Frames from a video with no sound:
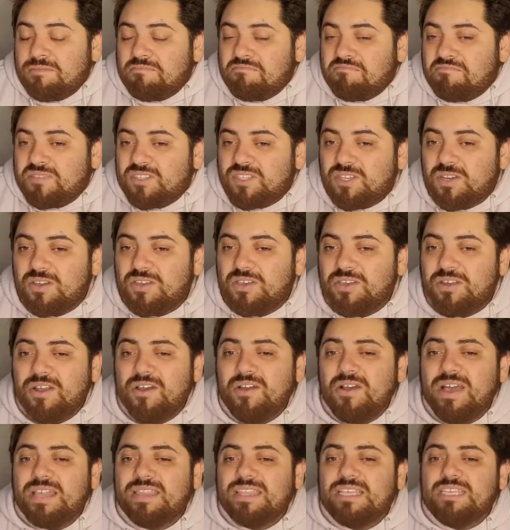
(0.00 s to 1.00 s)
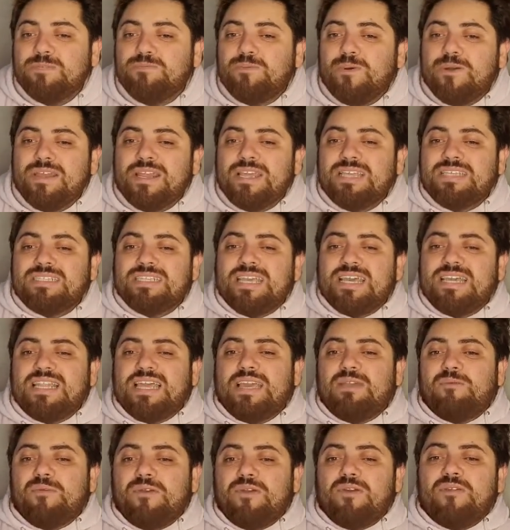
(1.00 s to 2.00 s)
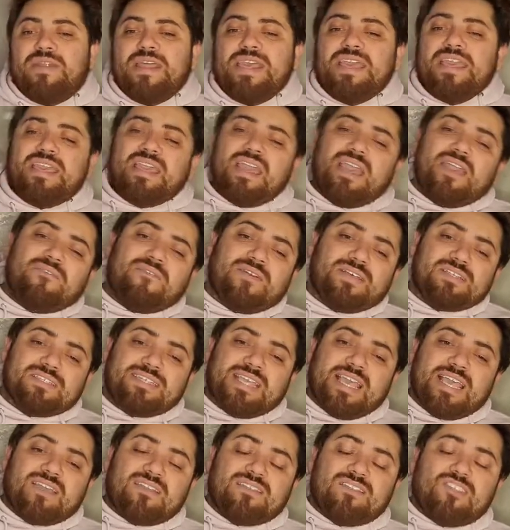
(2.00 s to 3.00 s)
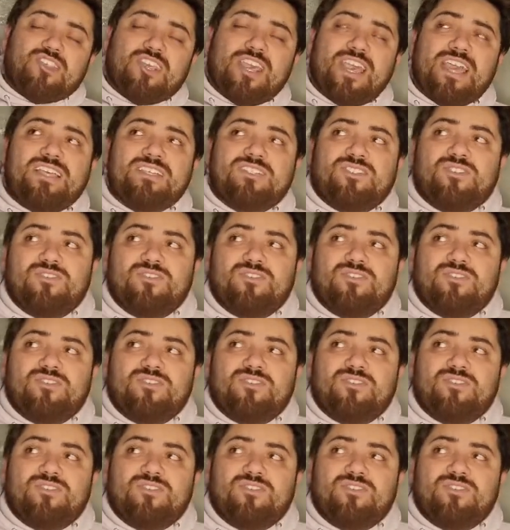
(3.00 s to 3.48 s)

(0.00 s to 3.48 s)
So, you know, at this point, I say, like, we already gave a second chance to